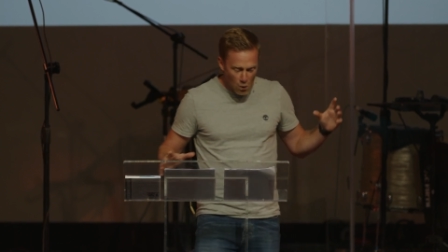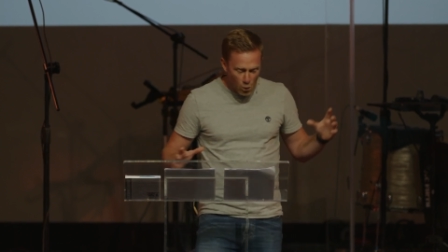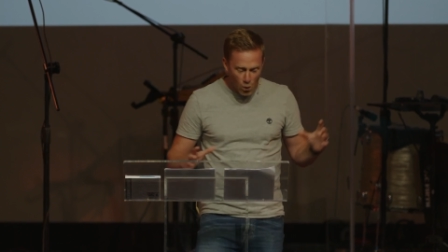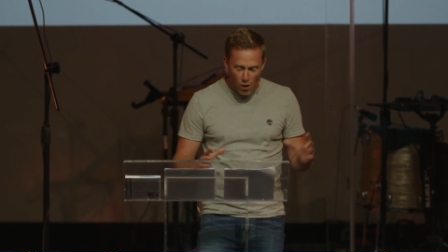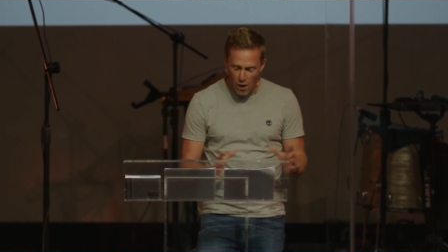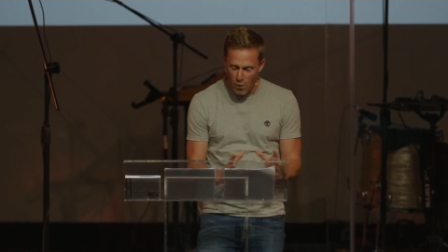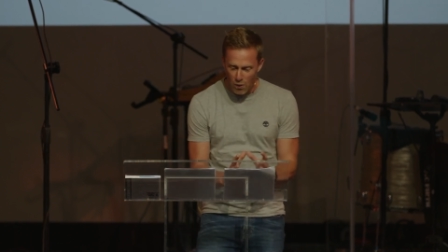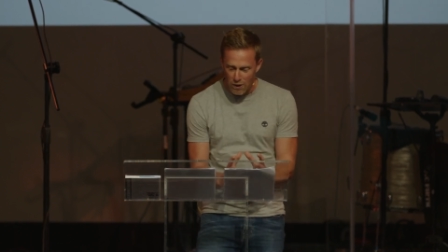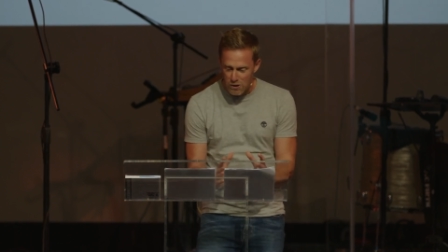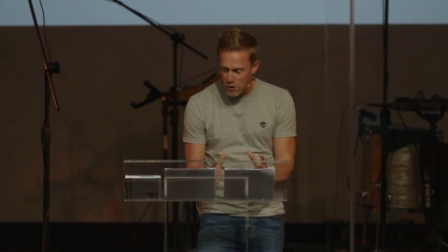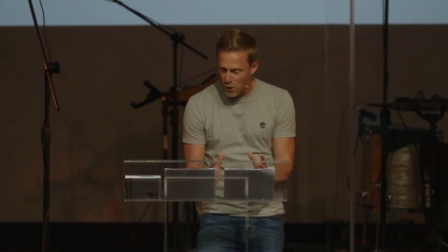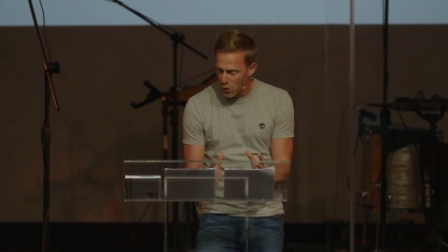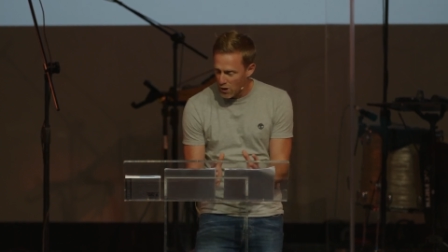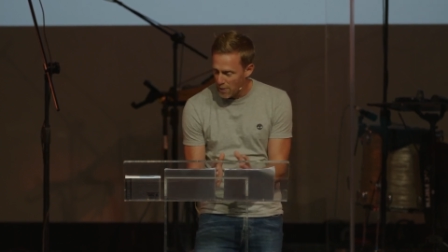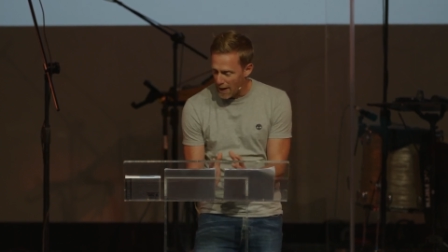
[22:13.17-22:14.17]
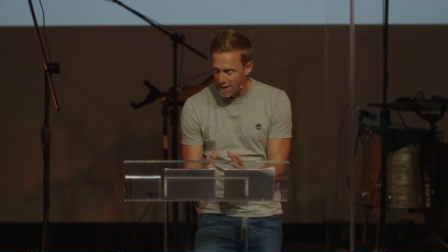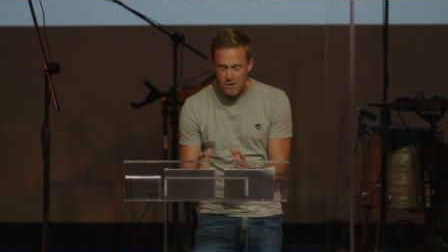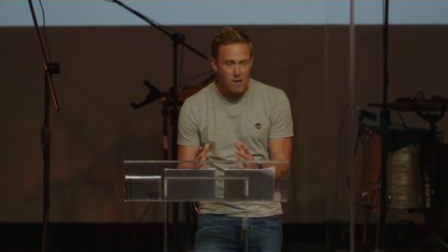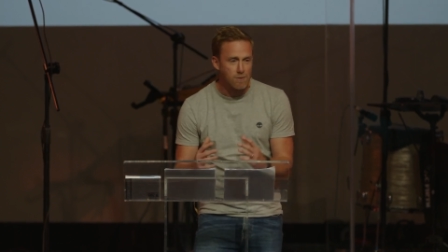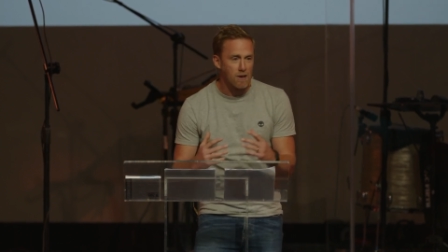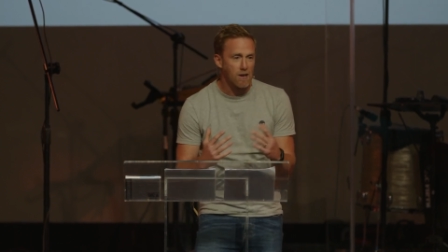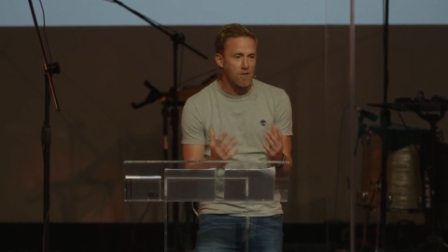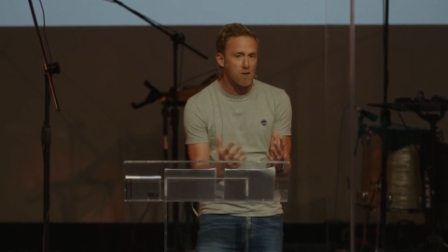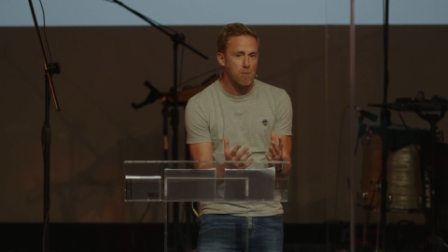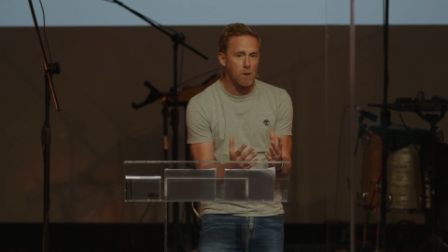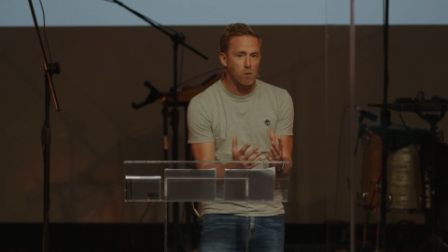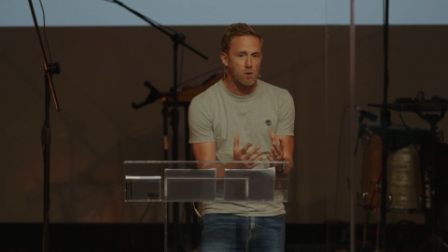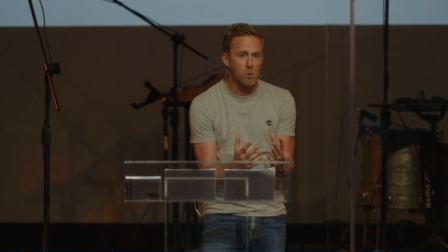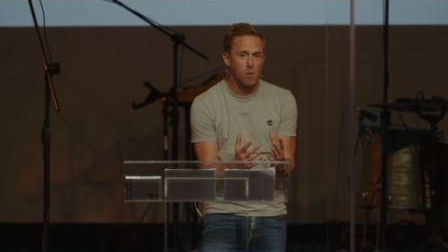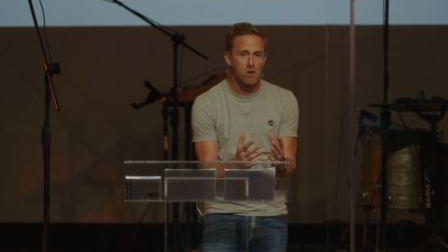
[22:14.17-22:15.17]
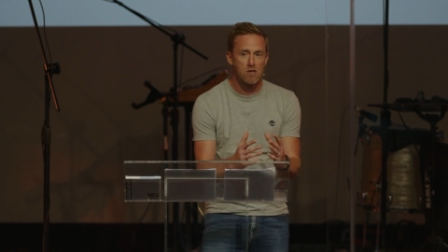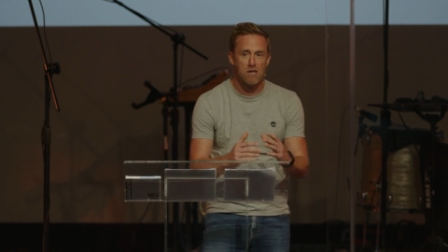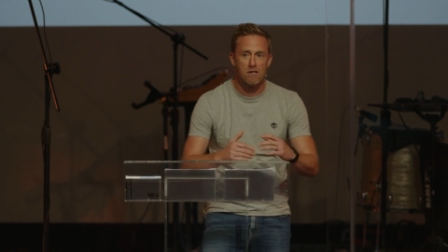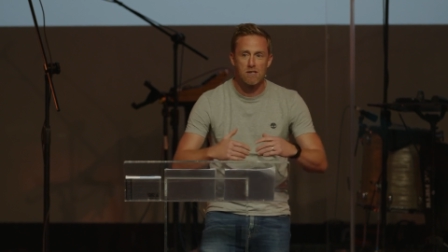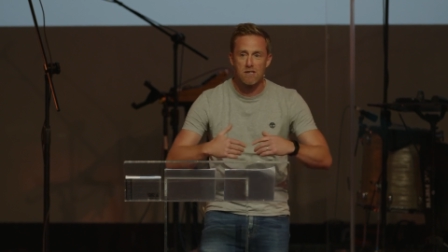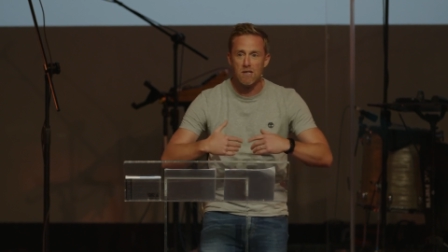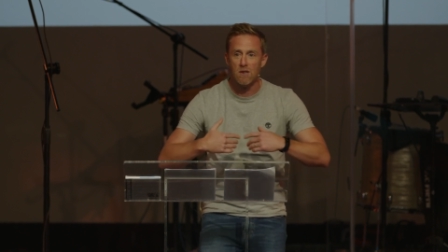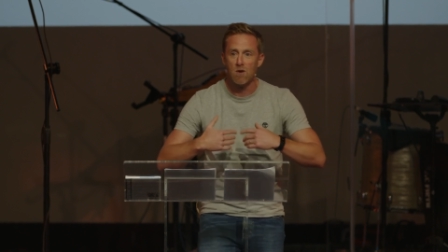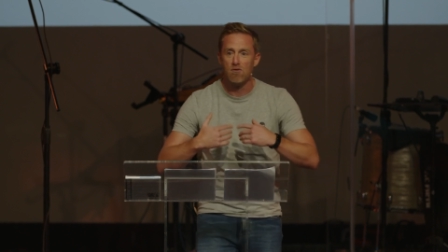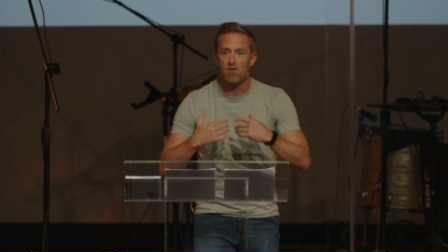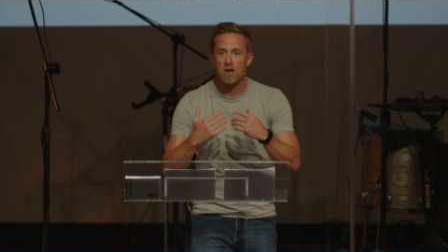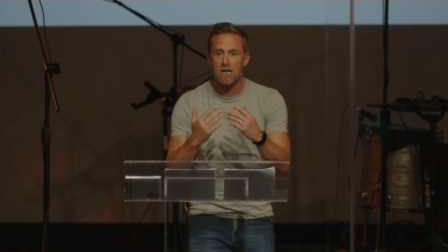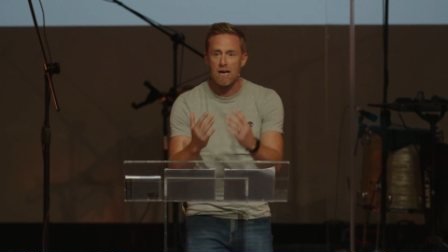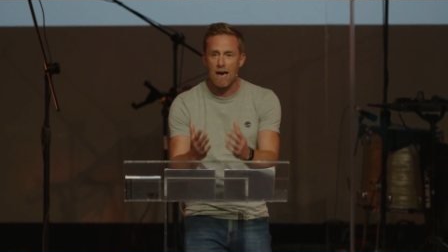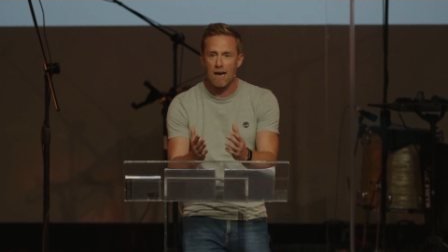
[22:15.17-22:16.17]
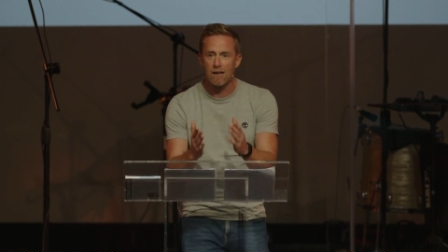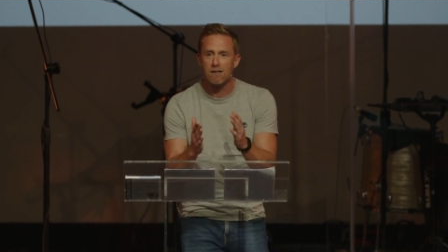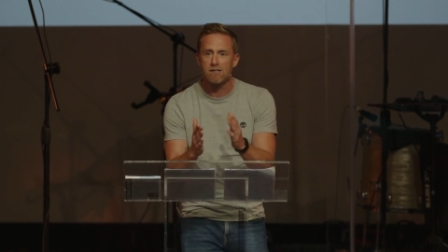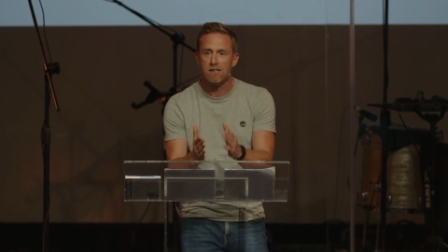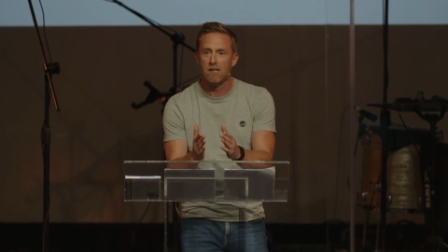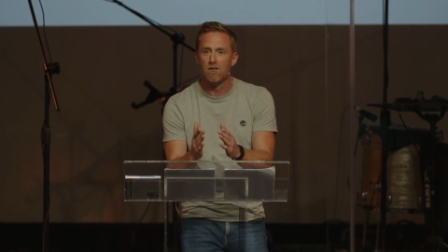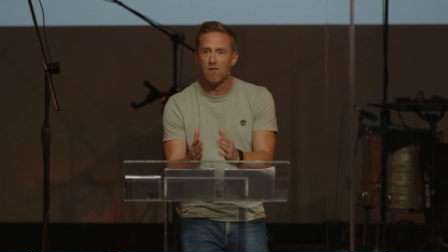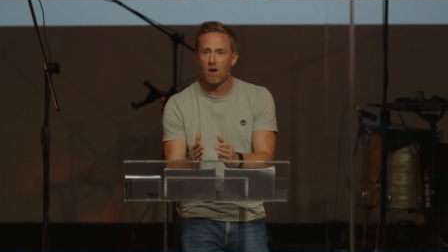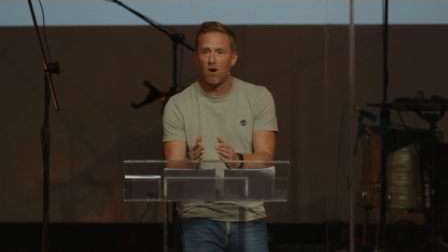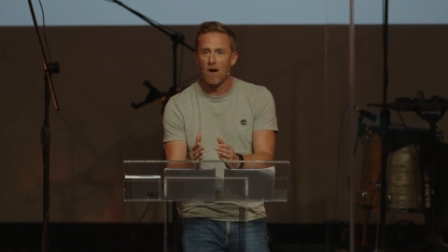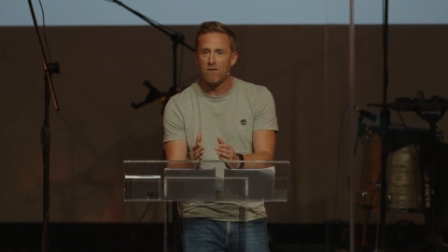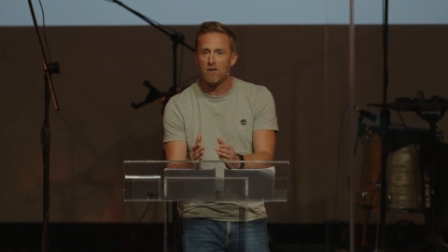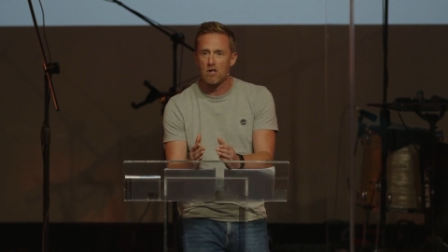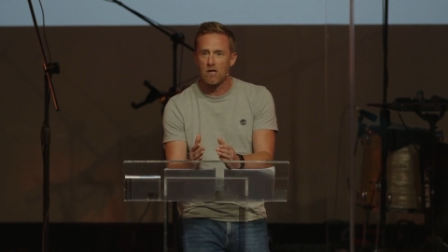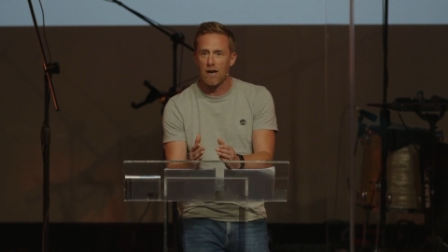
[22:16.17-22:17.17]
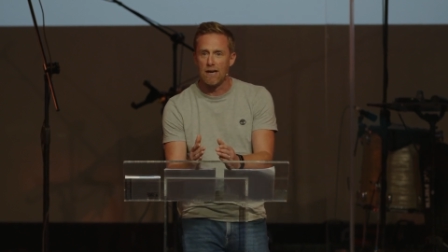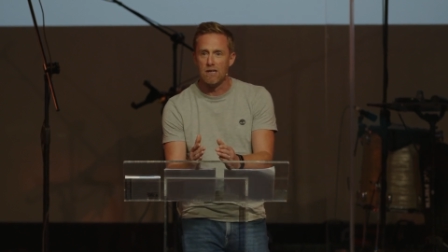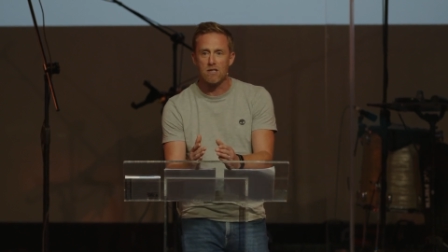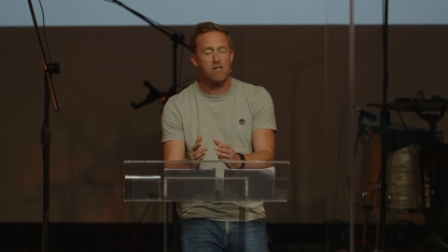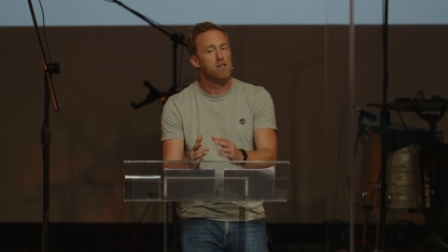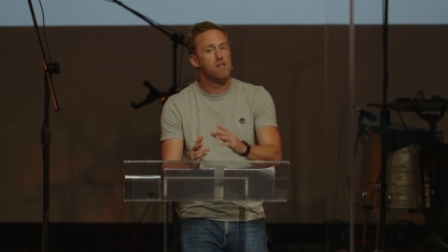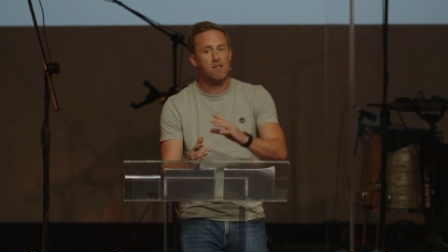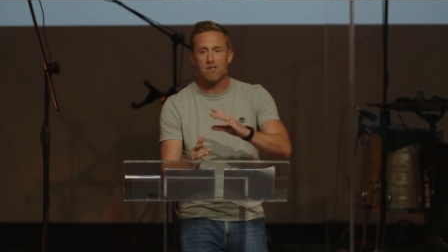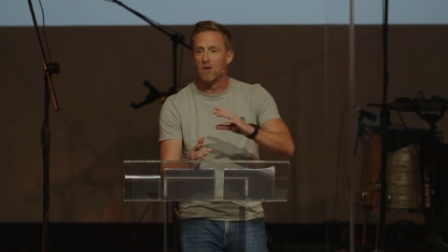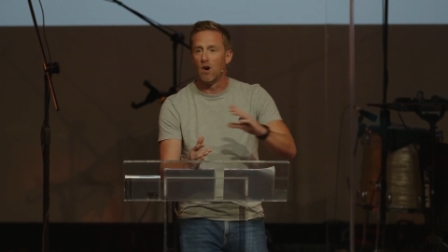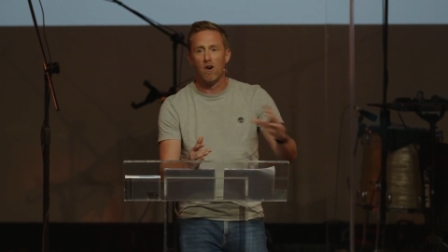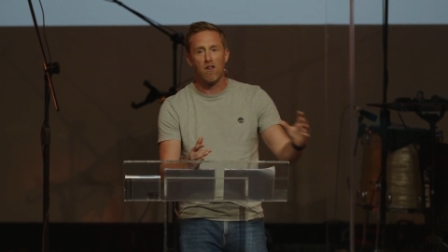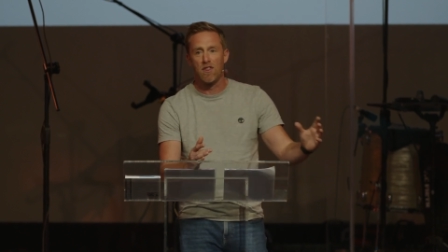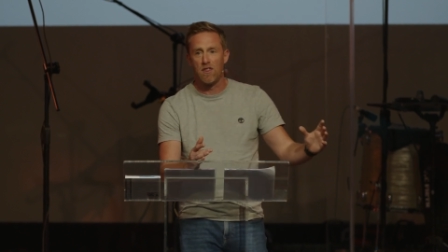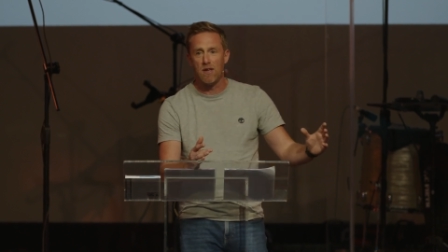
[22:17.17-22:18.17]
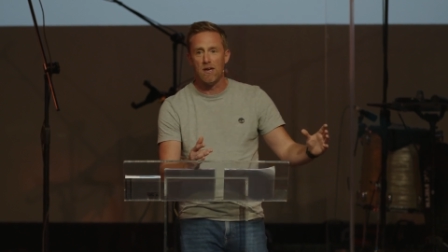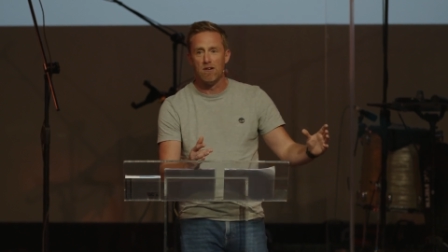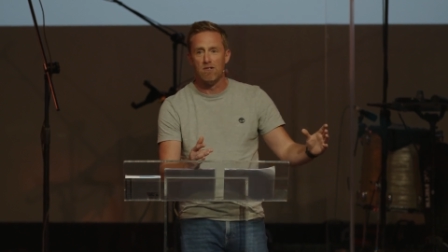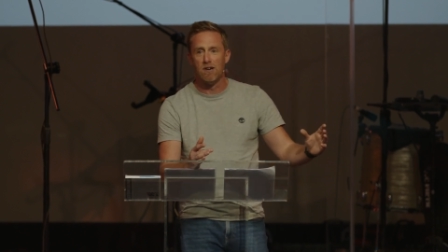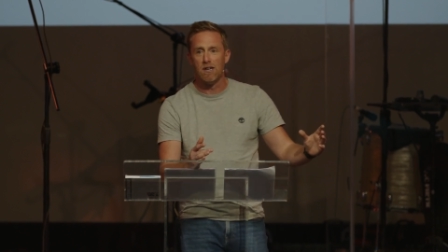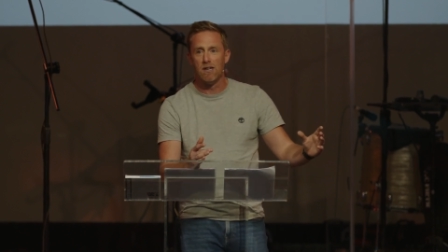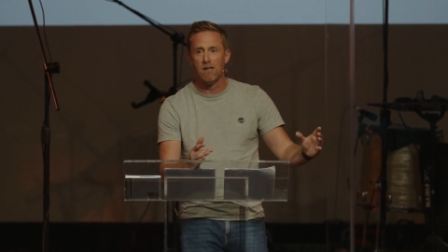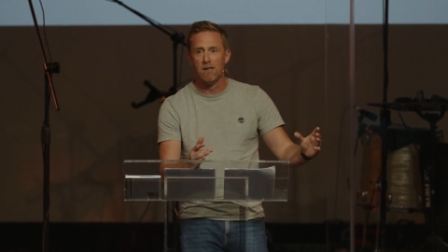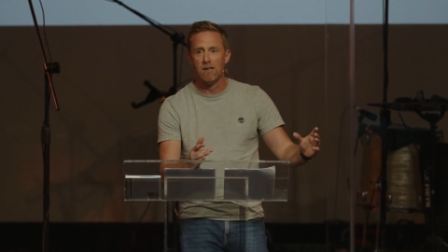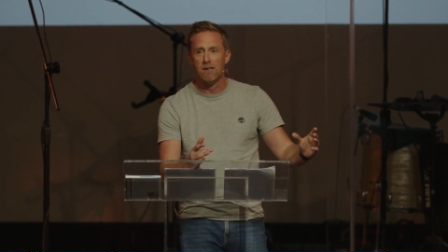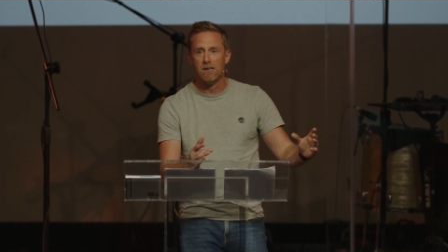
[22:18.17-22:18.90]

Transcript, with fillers: what I want to talk about in terms of loving people towards Jesus in the reality of lives change, because this is not a theory.